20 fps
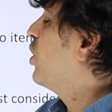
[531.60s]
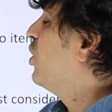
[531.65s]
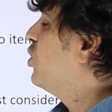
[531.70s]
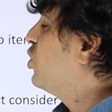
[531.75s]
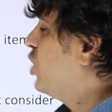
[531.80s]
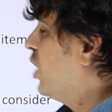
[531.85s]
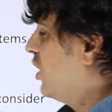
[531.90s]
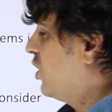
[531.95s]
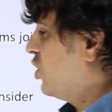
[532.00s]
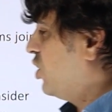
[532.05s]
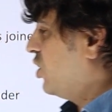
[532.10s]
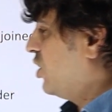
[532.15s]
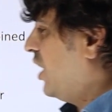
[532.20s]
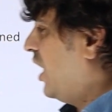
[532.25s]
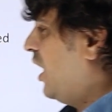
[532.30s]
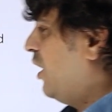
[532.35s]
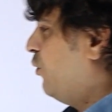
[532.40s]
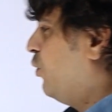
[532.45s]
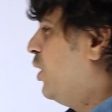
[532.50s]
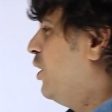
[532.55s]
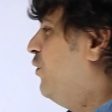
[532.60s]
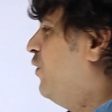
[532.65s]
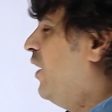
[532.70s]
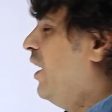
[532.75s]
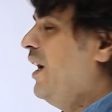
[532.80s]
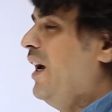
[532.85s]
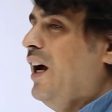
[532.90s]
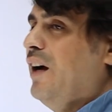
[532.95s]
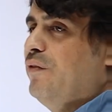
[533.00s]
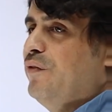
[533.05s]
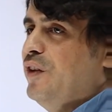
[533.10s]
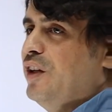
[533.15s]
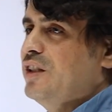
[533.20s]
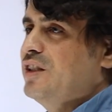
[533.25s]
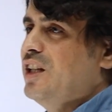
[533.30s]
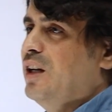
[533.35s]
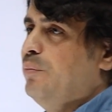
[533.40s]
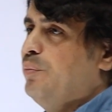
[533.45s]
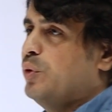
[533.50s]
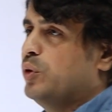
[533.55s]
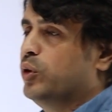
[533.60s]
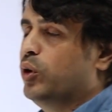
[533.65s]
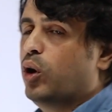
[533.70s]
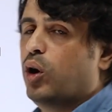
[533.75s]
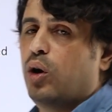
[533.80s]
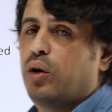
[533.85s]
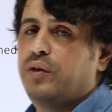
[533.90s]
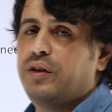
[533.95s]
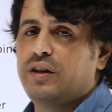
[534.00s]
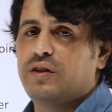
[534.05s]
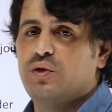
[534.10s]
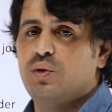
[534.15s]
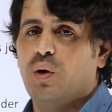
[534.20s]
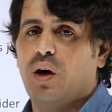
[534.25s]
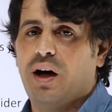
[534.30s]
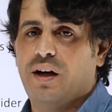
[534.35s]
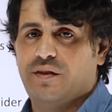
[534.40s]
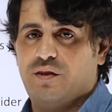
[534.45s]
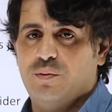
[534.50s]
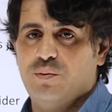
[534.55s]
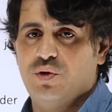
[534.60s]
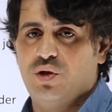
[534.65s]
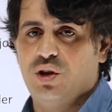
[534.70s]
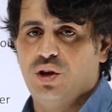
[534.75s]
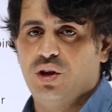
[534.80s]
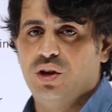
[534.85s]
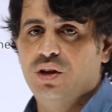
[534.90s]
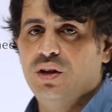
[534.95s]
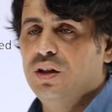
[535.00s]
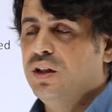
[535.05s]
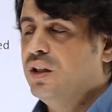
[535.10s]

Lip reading: conjunctions. What if I have, for example, only two items here?